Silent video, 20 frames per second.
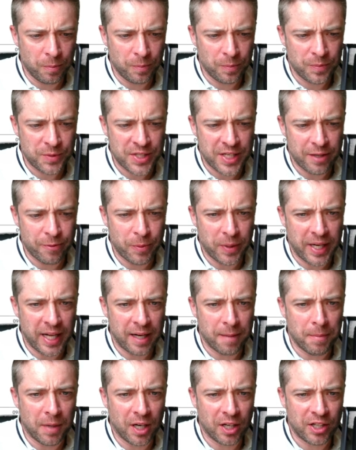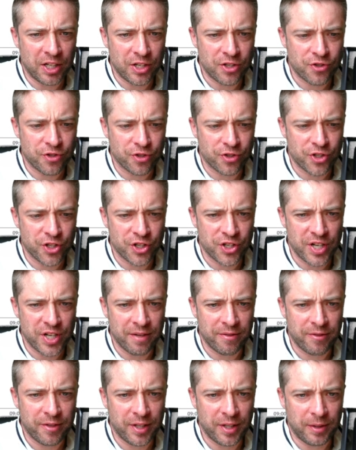See if we get a market structure
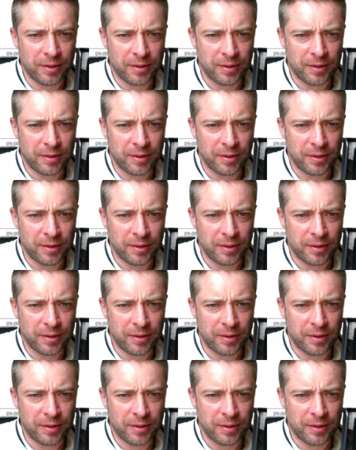shift.